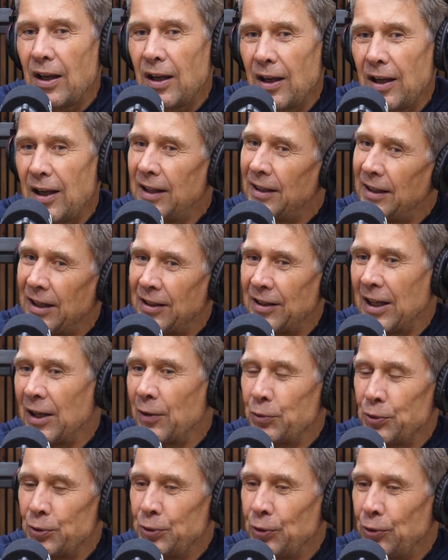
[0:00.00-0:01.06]
And how
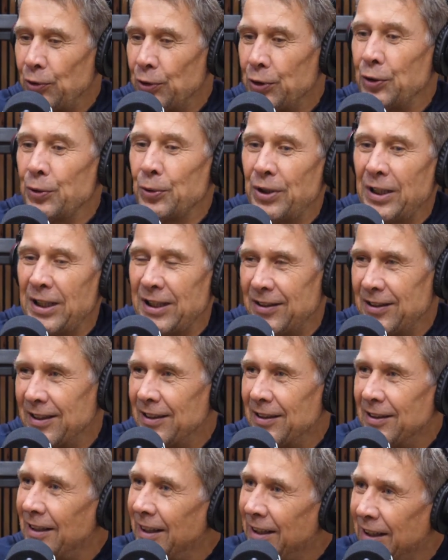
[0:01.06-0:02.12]
do you secure that? And
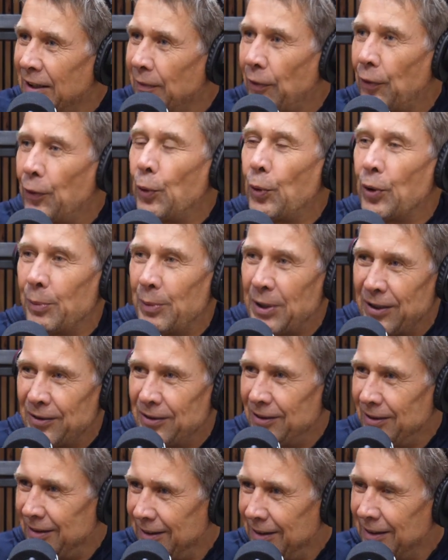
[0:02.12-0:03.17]
they never
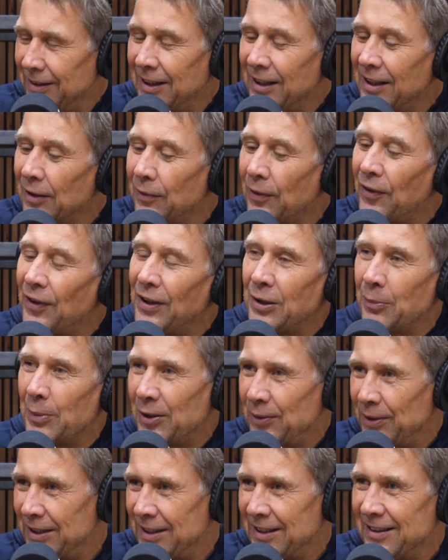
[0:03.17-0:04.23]
think
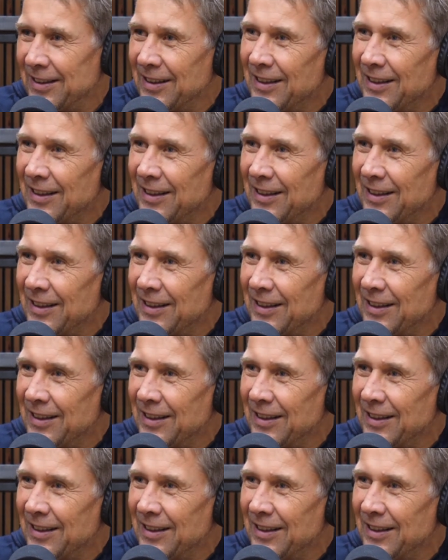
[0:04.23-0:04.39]
about that.